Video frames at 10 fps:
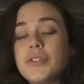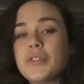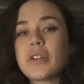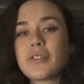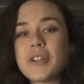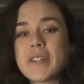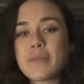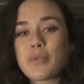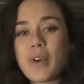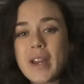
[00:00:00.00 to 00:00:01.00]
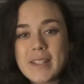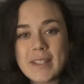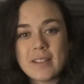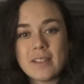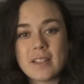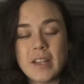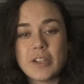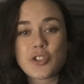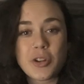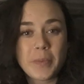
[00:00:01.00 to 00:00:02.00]
to increasing prices
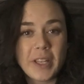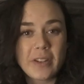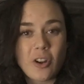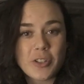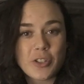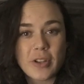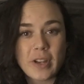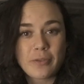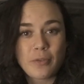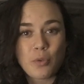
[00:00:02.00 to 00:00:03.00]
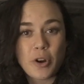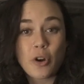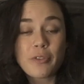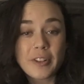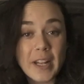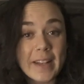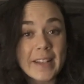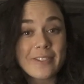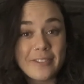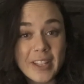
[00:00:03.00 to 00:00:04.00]
in Germany and Austria for
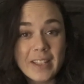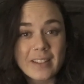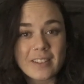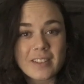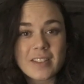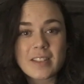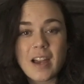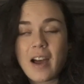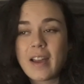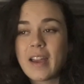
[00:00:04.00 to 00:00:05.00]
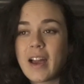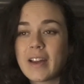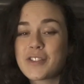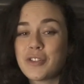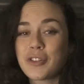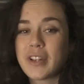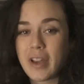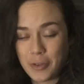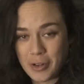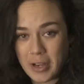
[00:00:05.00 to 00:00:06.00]
overlanding vehicles, I had to look in
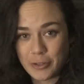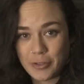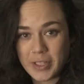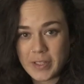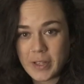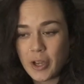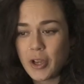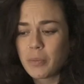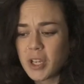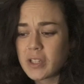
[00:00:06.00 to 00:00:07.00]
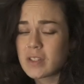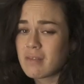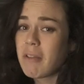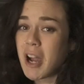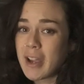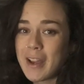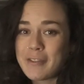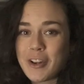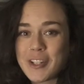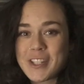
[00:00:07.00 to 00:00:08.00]
other countries because I
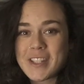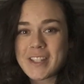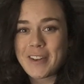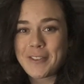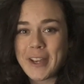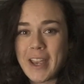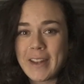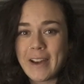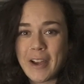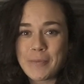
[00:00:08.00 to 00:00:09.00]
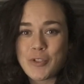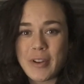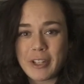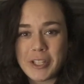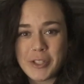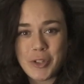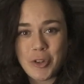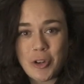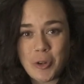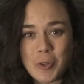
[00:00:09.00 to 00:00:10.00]
have an artist salary and I'm traveling
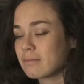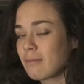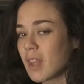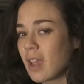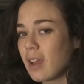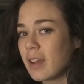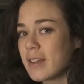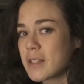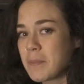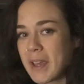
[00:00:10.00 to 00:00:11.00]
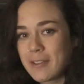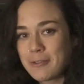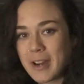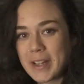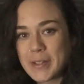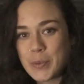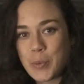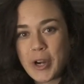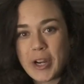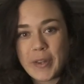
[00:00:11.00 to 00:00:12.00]
solo. Spain and France
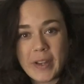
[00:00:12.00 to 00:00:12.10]
were the